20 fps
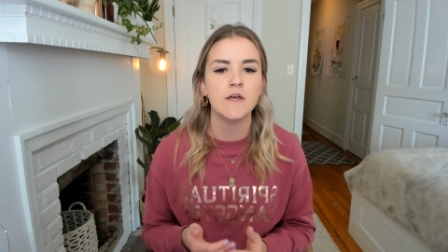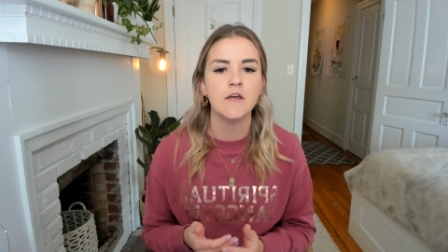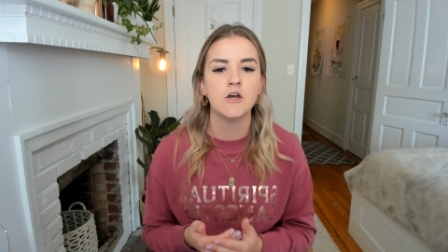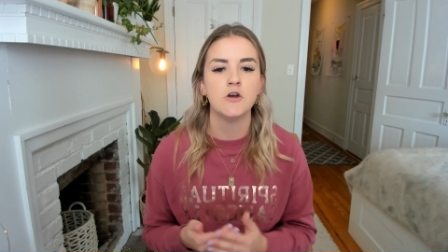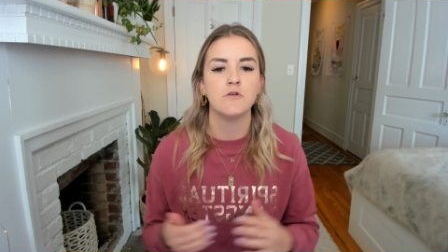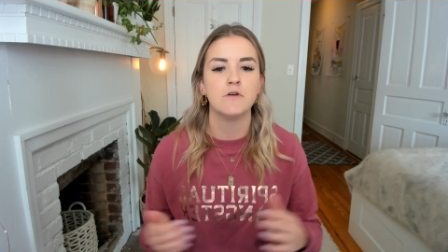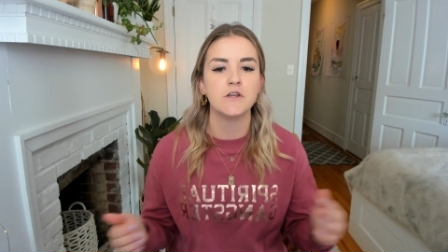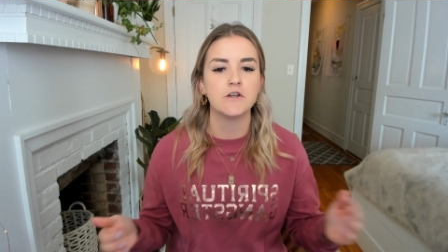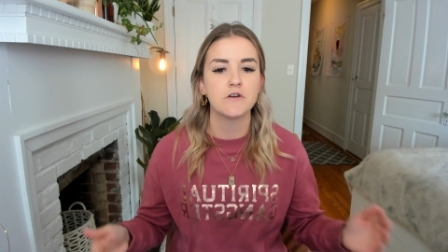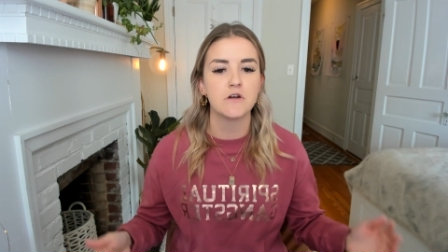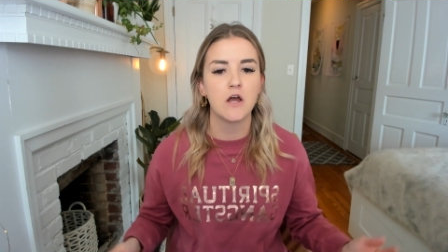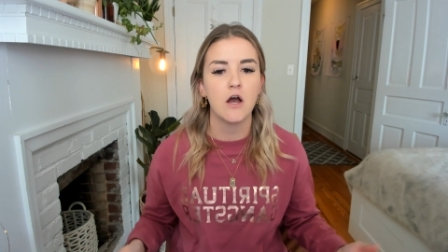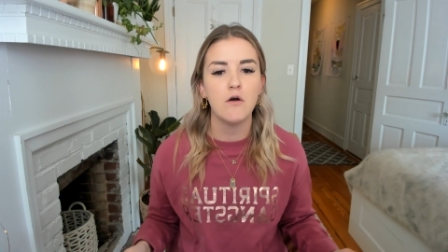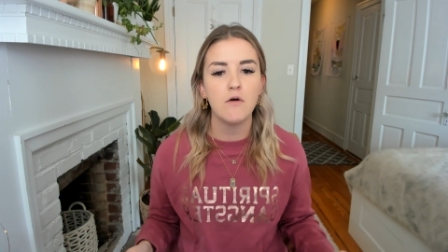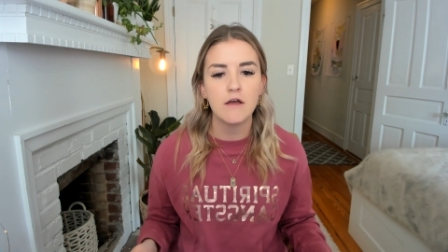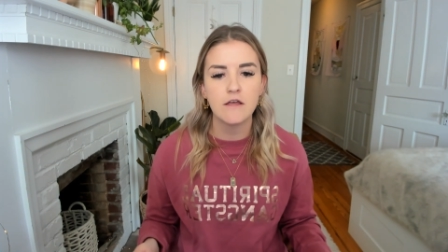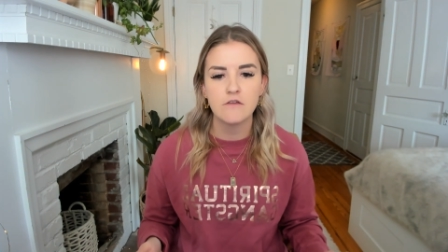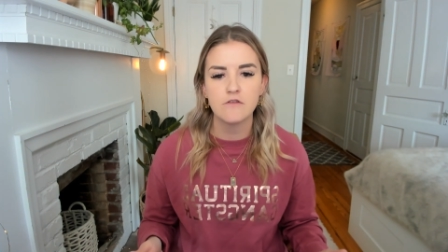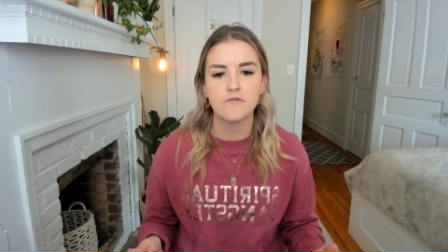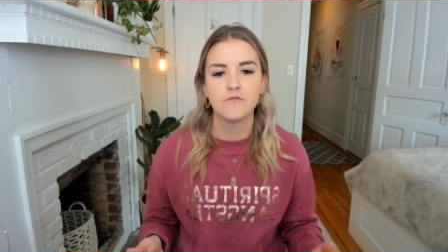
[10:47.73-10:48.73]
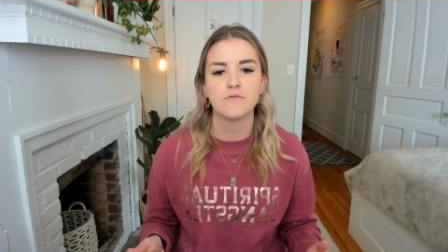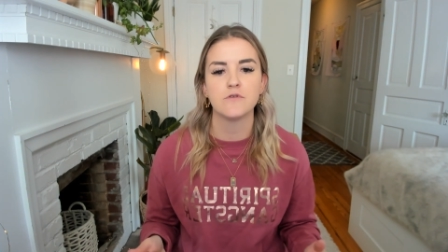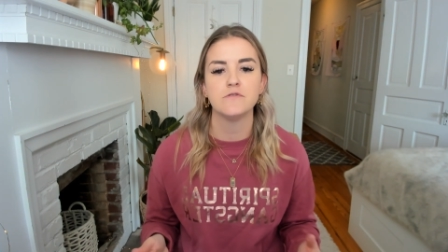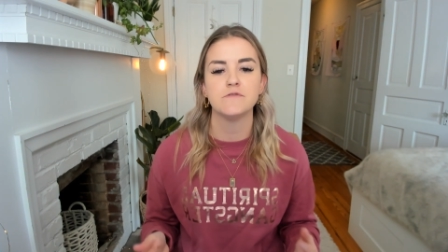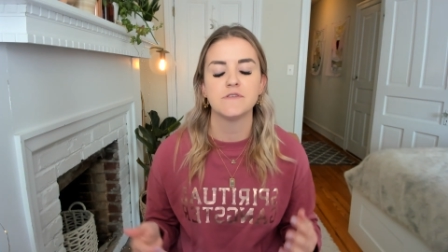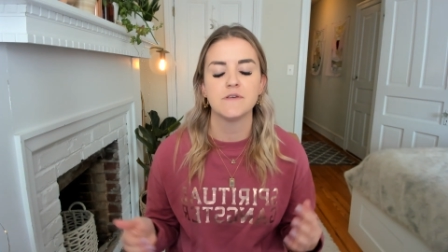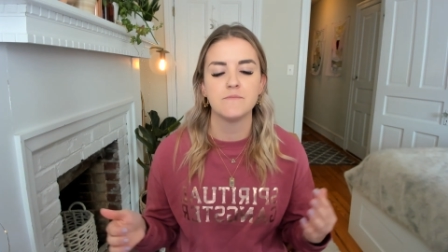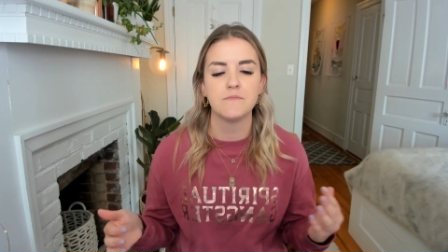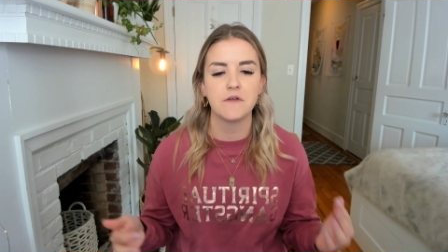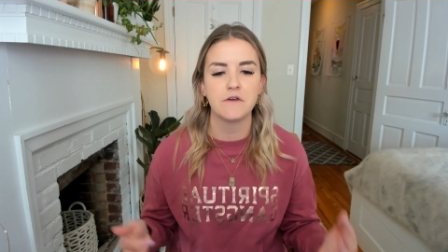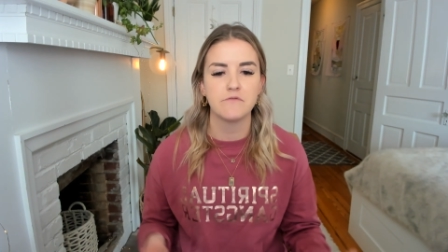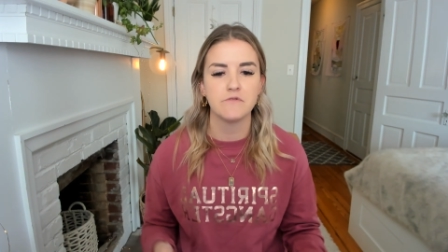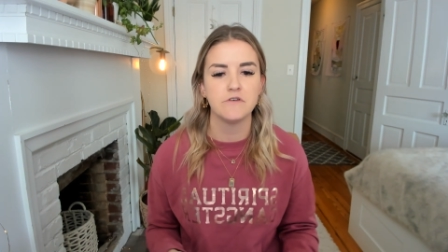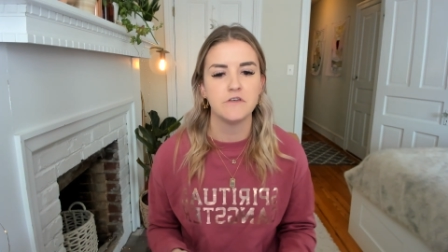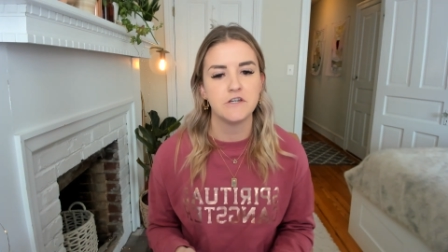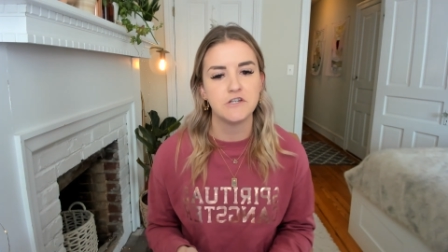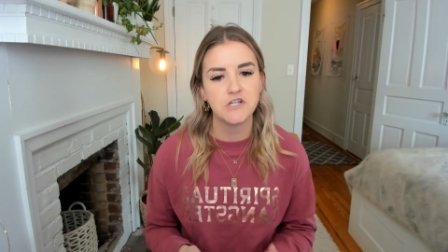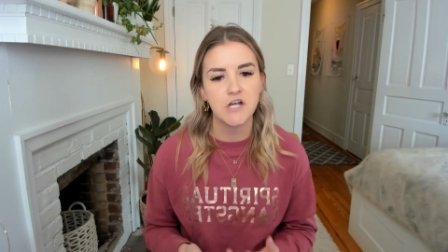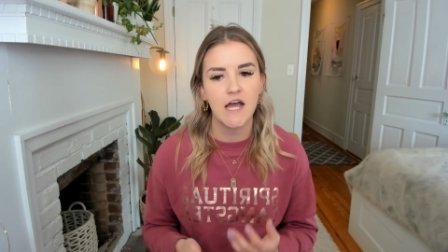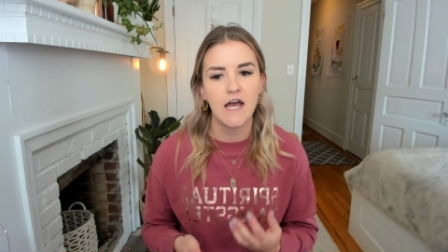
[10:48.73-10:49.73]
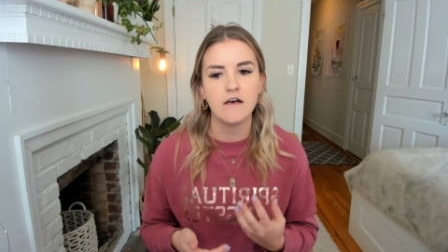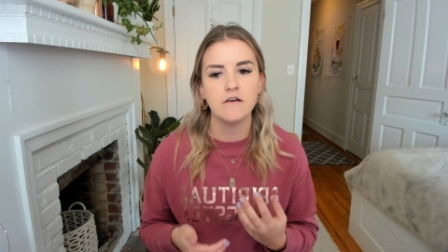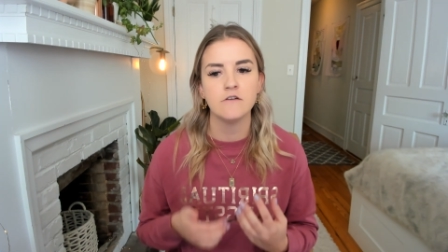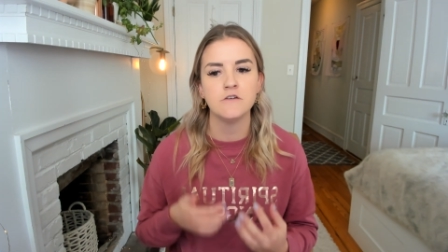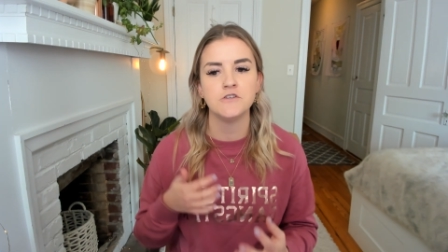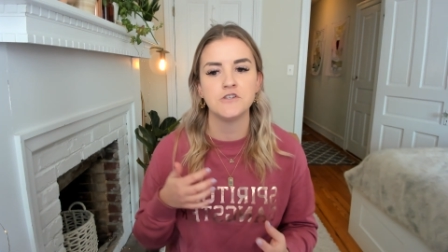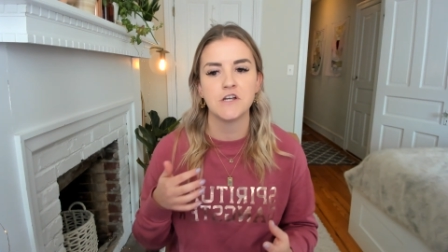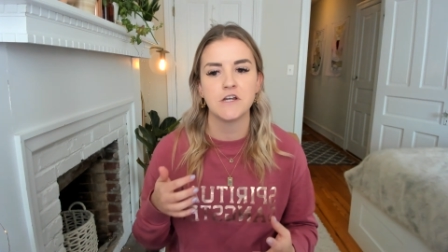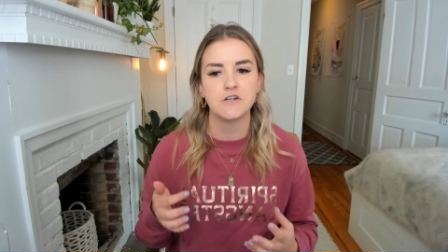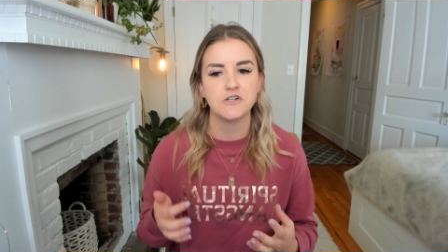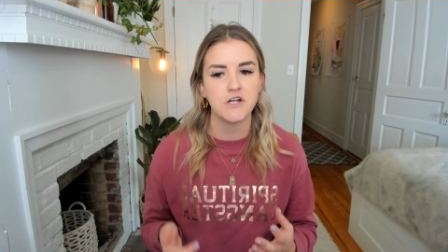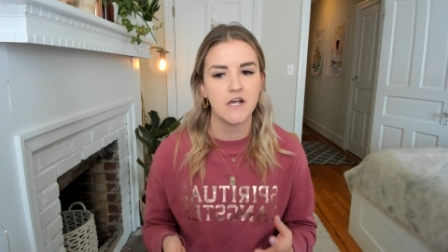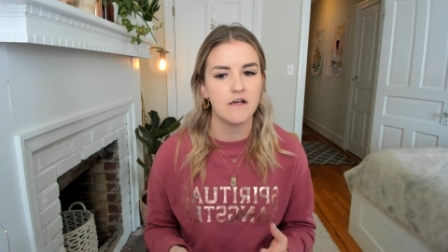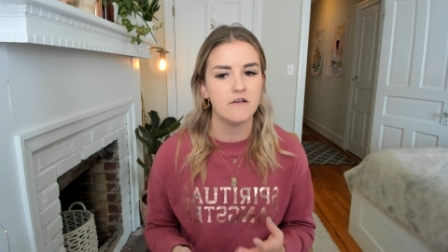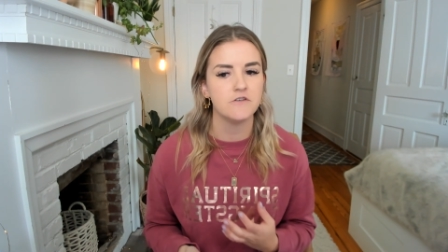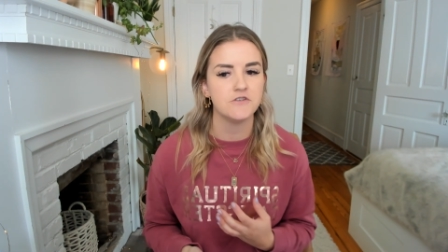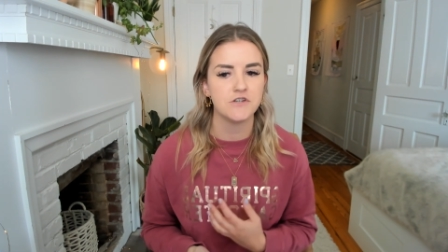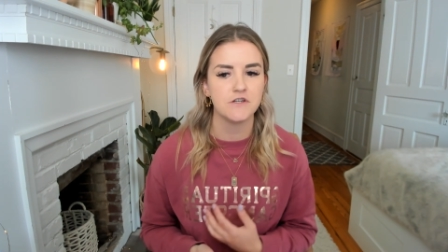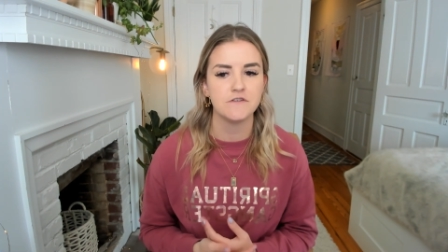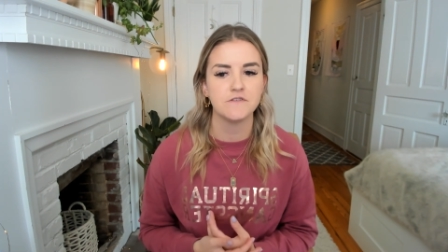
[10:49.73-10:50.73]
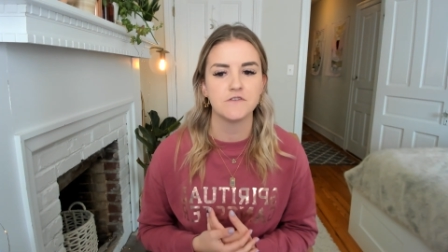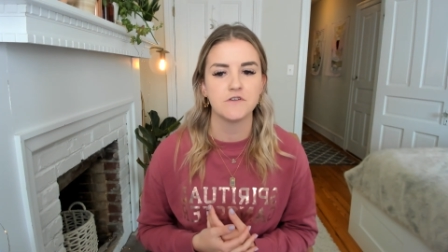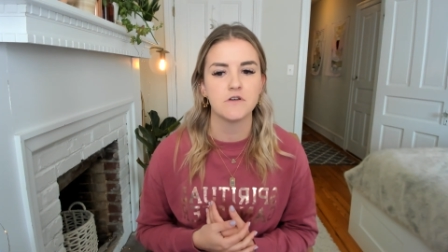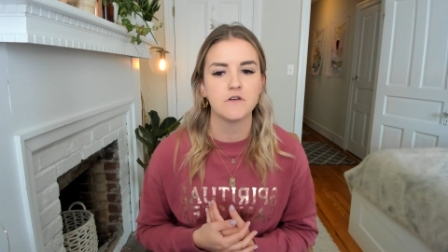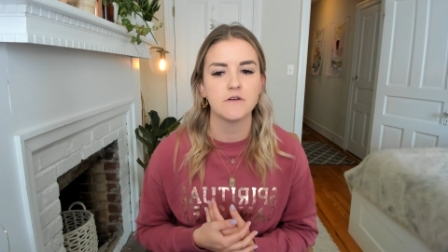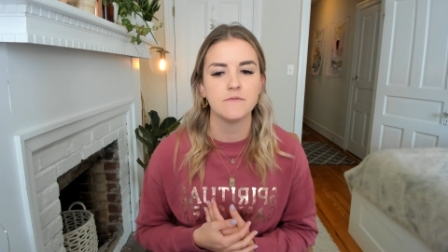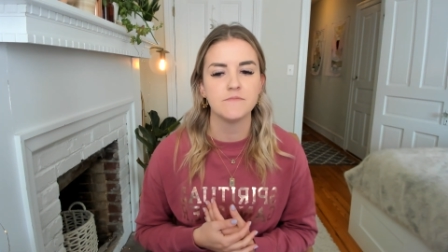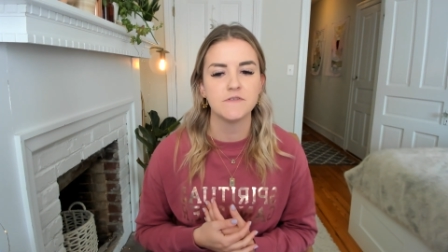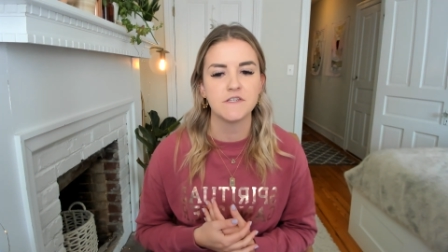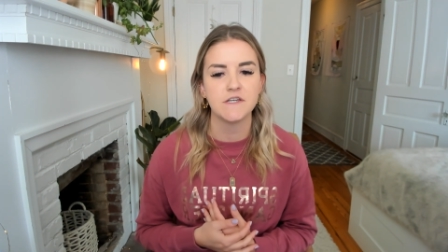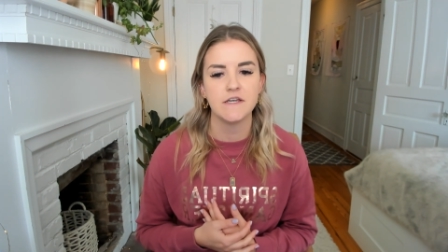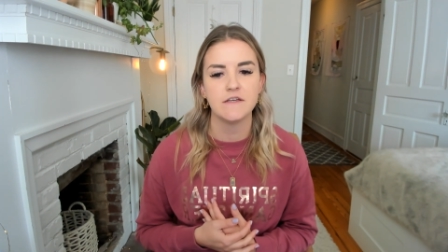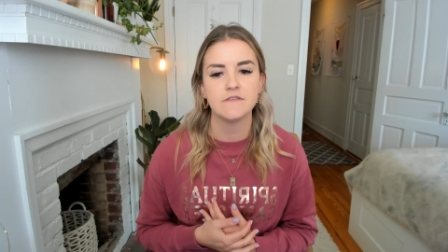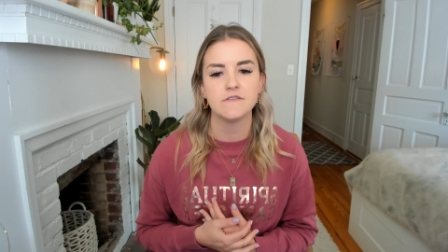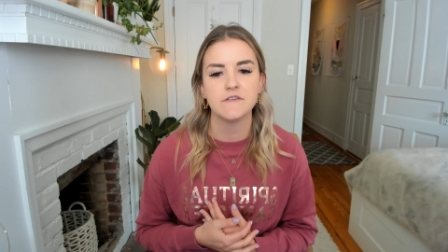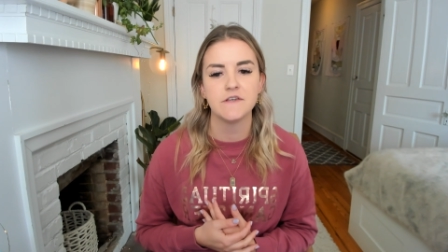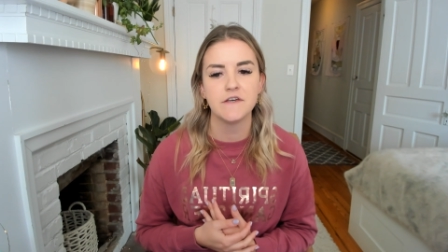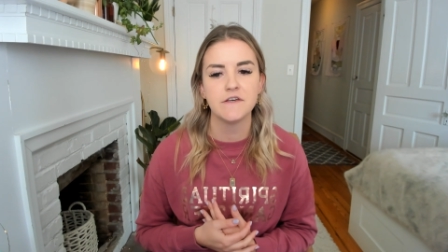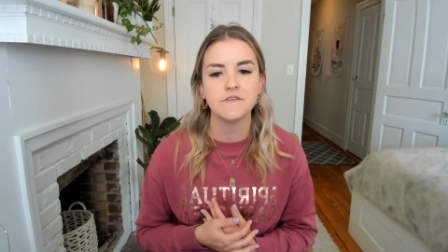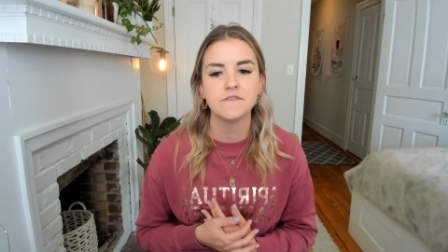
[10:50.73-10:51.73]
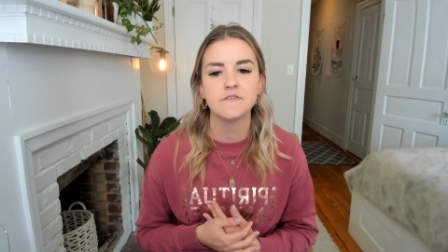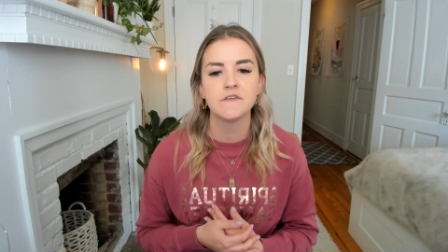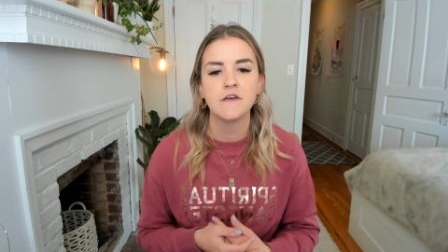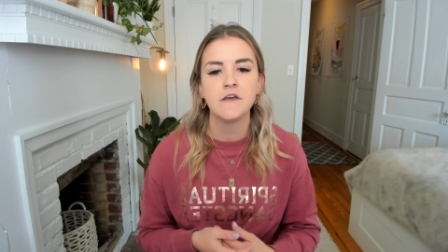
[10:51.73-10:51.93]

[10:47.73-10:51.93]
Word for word: when you're going through something really challenging, challenging circumstances,